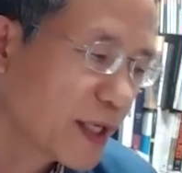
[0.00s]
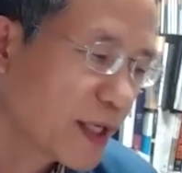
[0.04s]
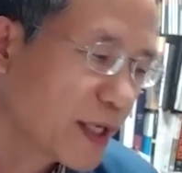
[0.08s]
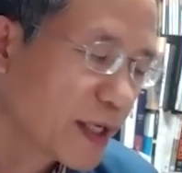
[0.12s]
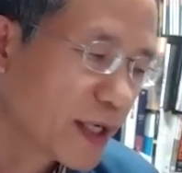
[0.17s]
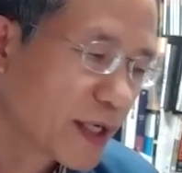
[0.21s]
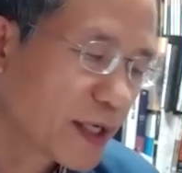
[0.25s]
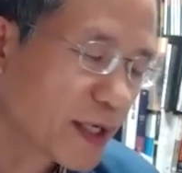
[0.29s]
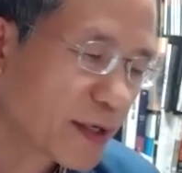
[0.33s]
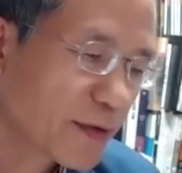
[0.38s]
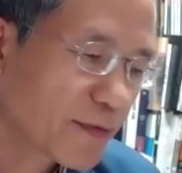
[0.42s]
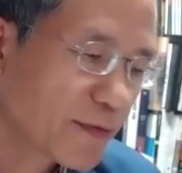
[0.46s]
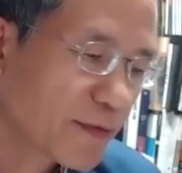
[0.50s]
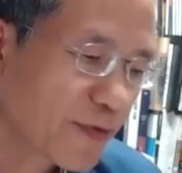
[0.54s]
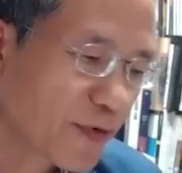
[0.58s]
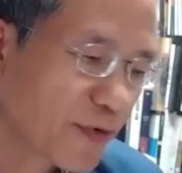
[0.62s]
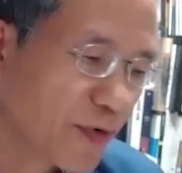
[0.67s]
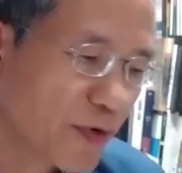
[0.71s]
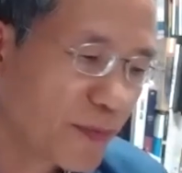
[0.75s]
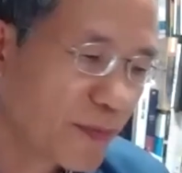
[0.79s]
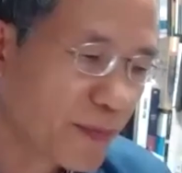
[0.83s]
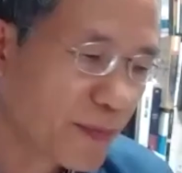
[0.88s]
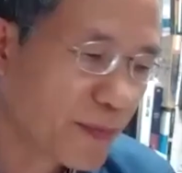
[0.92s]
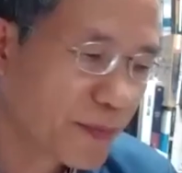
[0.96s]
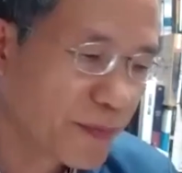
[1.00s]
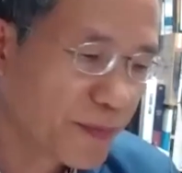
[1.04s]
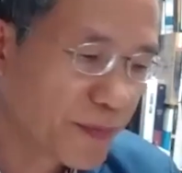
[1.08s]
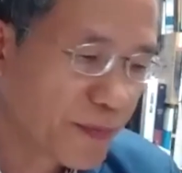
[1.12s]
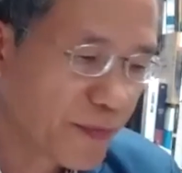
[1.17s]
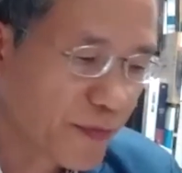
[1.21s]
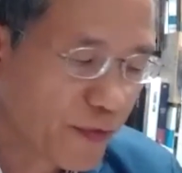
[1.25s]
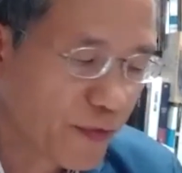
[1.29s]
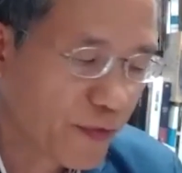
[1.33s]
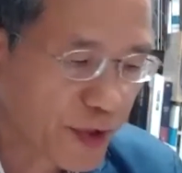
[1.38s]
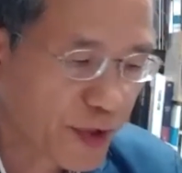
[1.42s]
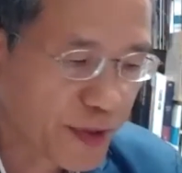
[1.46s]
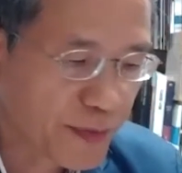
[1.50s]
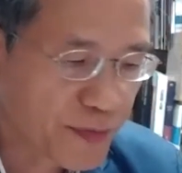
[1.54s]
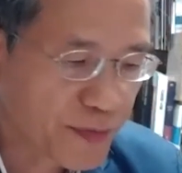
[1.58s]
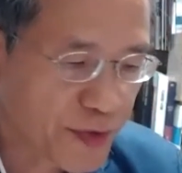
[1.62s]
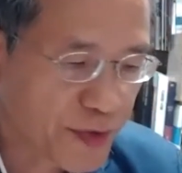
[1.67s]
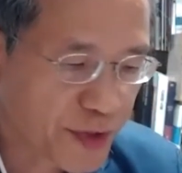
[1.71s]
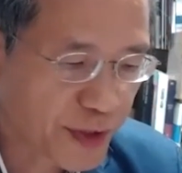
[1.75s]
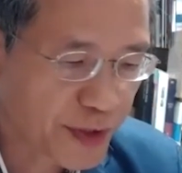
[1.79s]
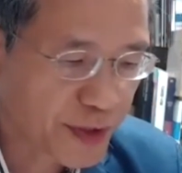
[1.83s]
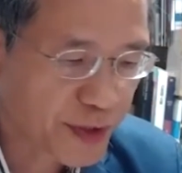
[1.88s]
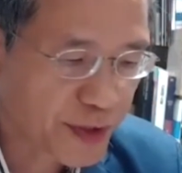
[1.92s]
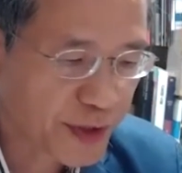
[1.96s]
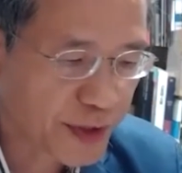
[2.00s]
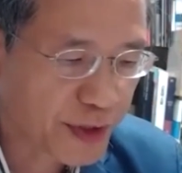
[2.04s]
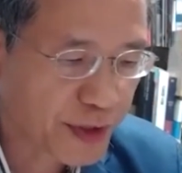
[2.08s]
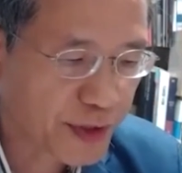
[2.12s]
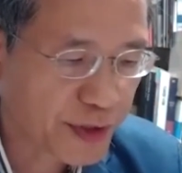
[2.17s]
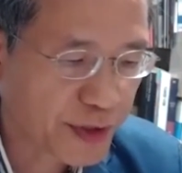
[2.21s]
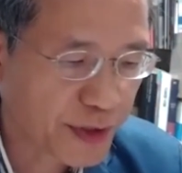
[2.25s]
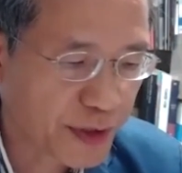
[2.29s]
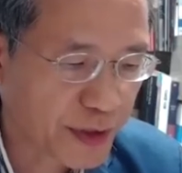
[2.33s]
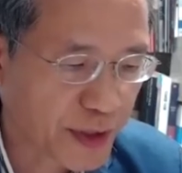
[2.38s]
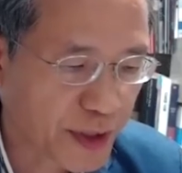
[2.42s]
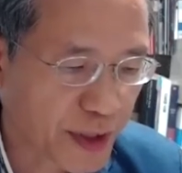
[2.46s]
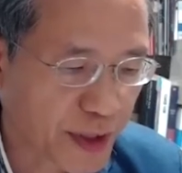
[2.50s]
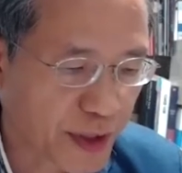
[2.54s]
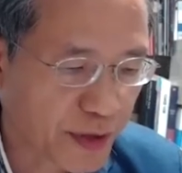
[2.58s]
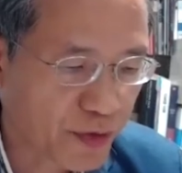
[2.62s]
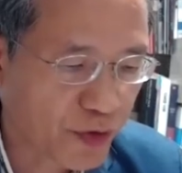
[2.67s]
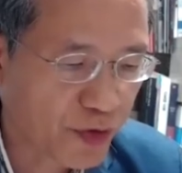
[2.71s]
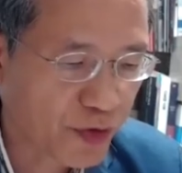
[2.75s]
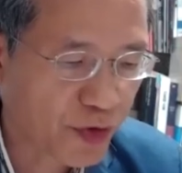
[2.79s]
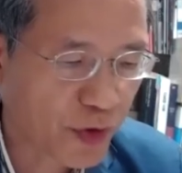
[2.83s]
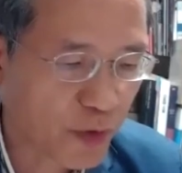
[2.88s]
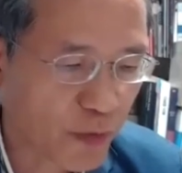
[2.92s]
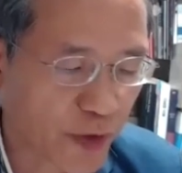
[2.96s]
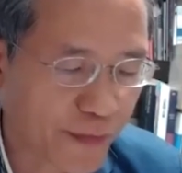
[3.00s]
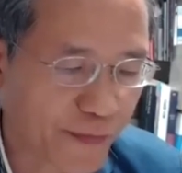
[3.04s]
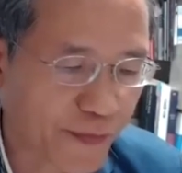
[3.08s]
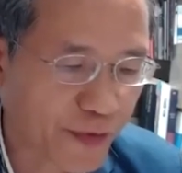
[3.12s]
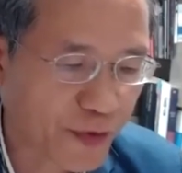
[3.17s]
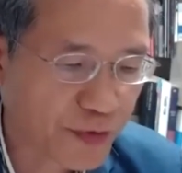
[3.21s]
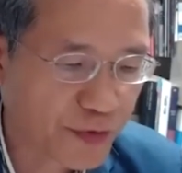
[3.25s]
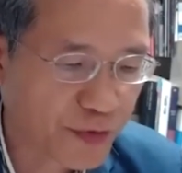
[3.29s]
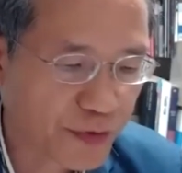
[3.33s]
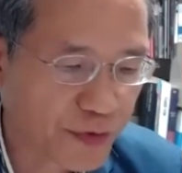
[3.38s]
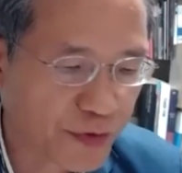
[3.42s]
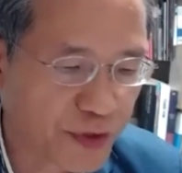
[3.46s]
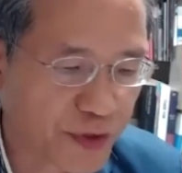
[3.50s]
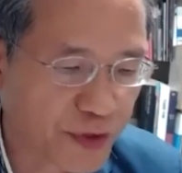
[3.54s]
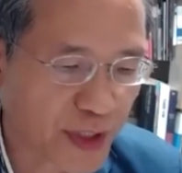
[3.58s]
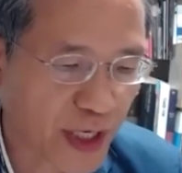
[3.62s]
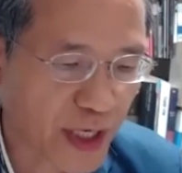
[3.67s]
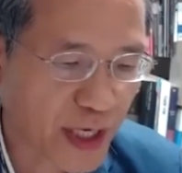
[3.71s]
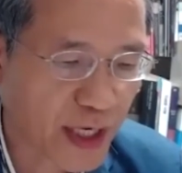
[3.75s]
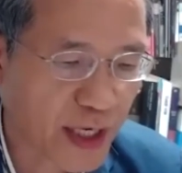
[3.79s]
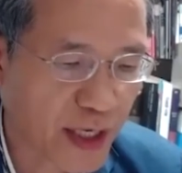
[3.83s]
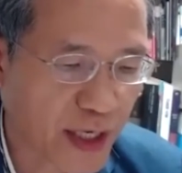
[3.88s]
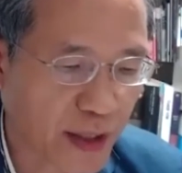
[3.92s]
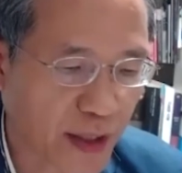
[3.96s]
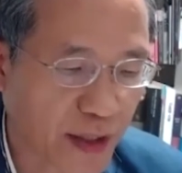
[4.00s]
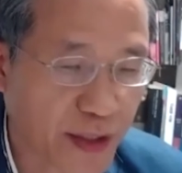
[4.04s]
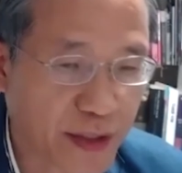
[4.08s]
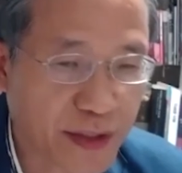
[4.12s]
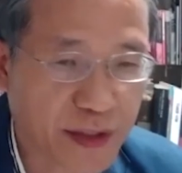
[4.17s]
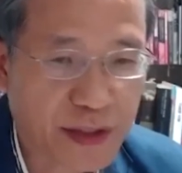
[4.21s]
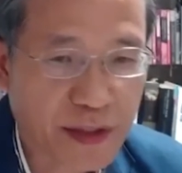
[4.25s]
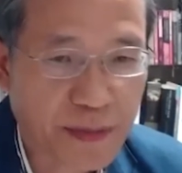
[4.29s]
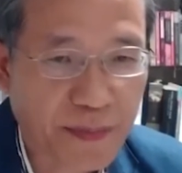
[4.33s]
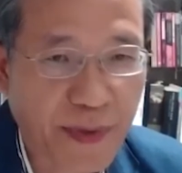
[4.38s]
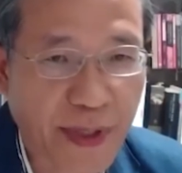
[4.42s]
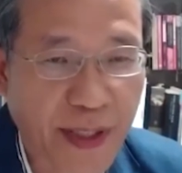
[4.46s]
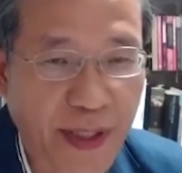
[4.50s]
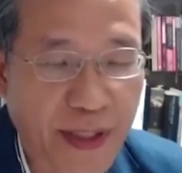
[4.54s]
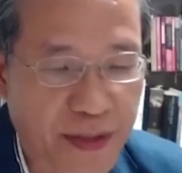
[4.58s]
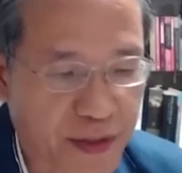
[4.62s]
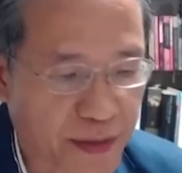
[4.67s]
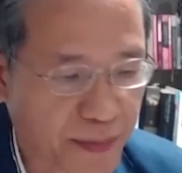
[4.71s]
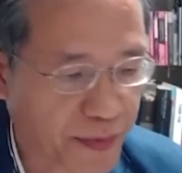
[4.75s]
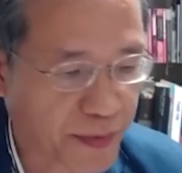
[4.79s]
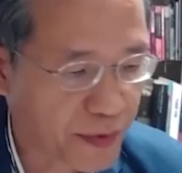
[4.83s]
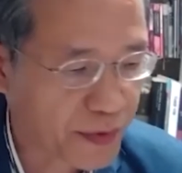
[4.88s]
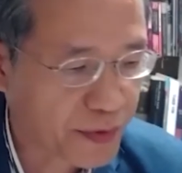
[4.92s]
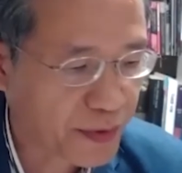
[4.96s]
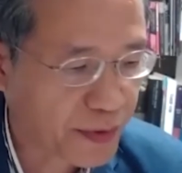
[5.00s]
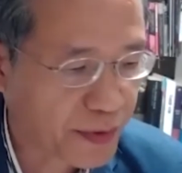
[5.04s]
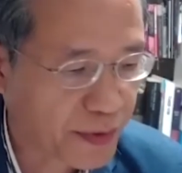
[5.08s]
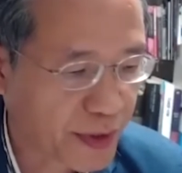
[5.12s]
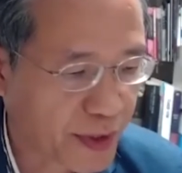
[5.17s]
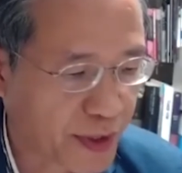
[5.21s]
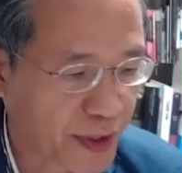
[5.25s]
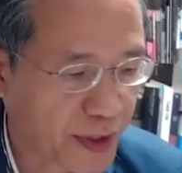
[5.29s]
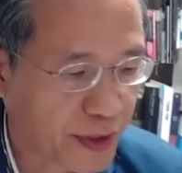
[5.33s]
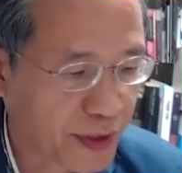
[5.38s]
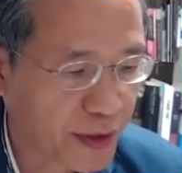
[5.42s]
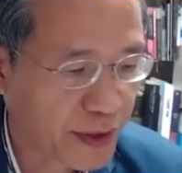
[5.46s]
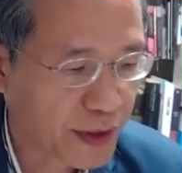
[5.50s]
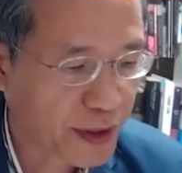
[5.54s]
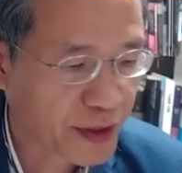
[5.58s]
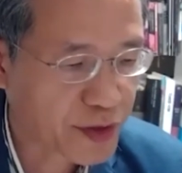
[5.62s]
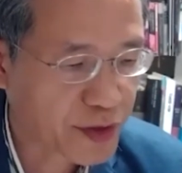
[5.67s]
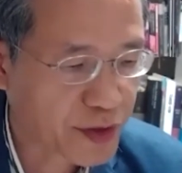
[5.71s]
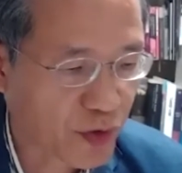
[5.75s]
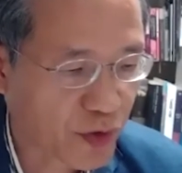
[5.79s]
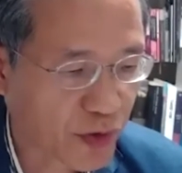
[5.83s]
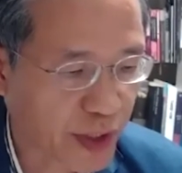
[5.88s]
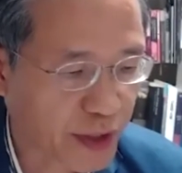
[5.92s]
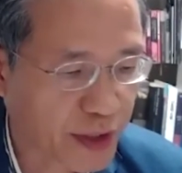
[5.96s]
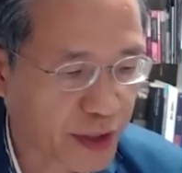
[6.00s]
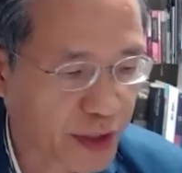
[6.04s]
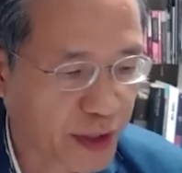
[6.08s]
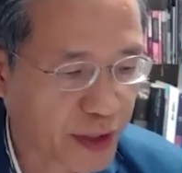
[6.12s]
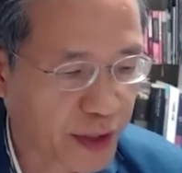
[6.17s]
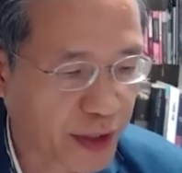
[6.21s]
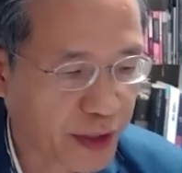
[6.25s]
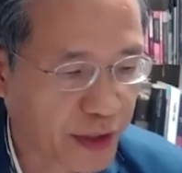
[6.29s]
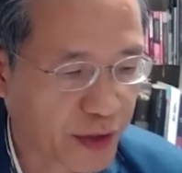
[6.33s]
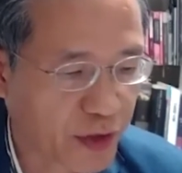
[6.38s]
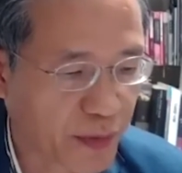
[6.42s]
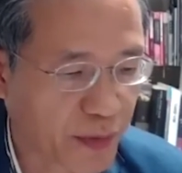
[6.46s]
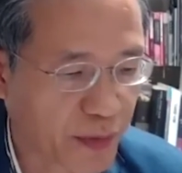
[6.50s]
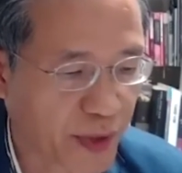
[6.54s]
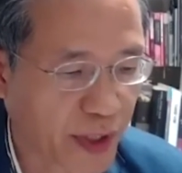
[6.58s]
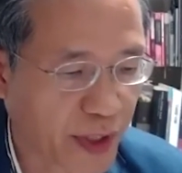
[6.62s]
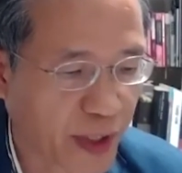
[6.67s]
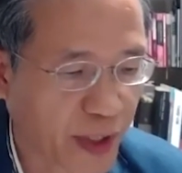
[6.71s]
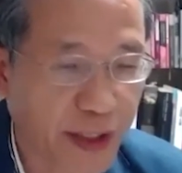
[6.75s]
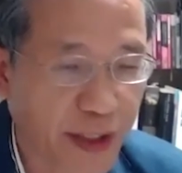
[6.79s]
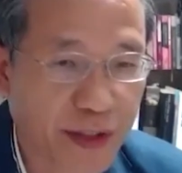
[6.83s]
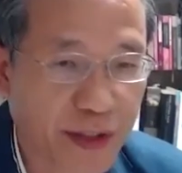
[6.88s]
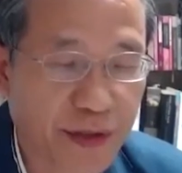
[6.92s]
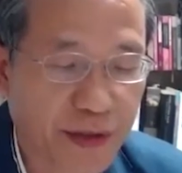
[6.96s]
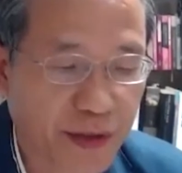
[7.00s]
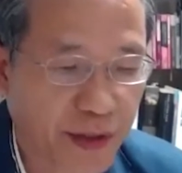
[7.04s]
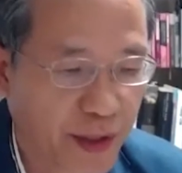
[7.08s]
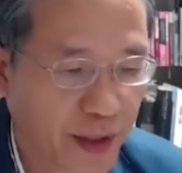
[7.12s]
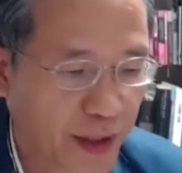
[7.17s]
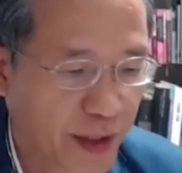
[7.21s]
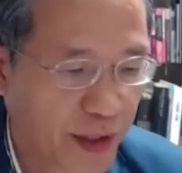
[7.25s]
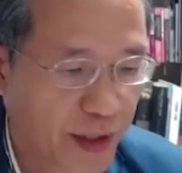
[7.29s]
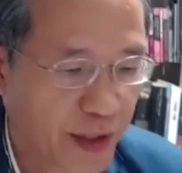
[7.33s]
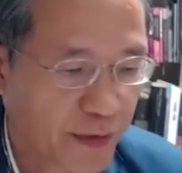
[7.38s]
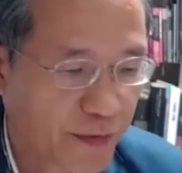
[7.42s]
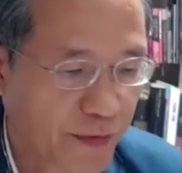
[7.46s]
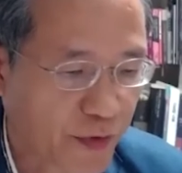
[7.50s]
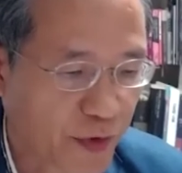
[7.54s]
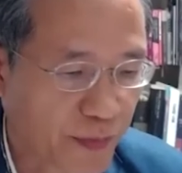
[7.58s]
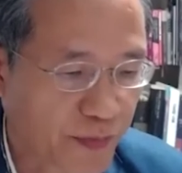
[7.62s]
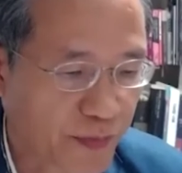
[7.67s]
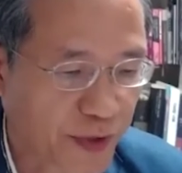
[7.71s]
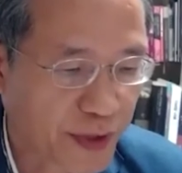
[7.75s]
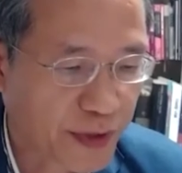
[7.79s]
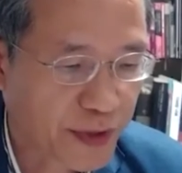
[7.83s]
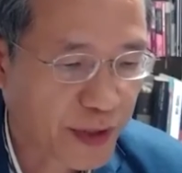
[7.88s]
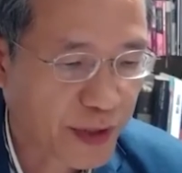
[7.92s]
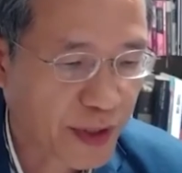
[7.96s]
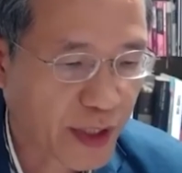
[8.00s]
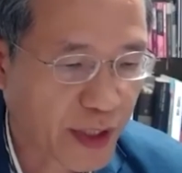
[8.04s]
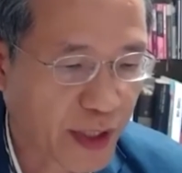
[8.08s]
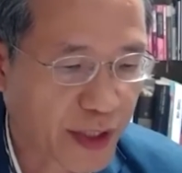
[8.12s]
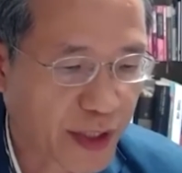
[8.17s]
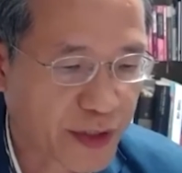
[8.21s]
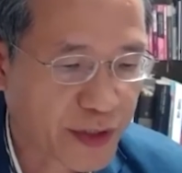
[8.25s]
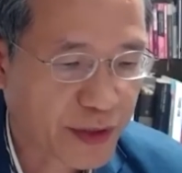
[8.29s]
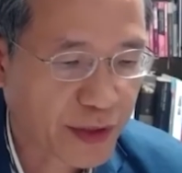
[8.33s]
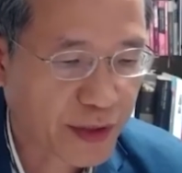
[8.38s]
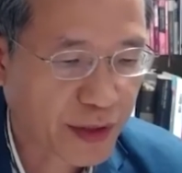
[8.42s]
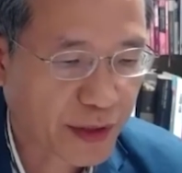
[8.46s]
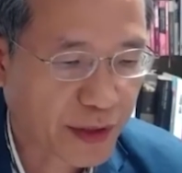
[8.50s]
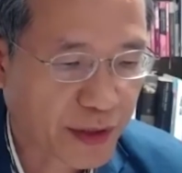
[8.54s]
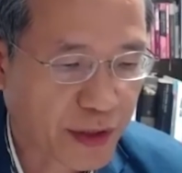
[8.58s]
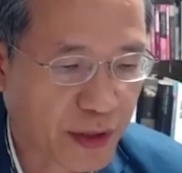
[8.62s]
For Kim Jong-un, nuclear weapons are indispensable in extracting economic aid from the international